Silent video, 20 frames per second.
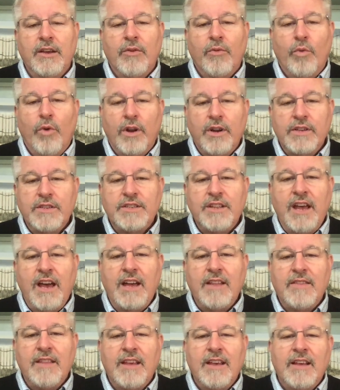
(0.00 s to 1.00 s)
What is
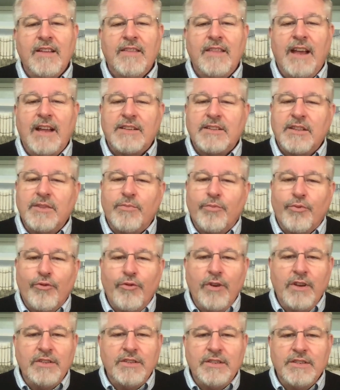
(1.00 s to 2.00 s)
that? That's the
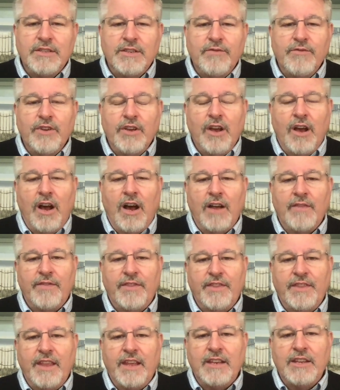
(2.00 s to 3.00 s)
presence of God
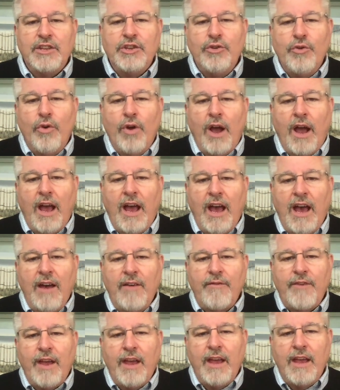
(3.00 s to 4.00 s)
that you
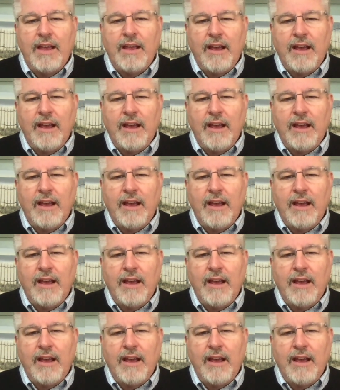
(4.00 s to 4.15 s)
have a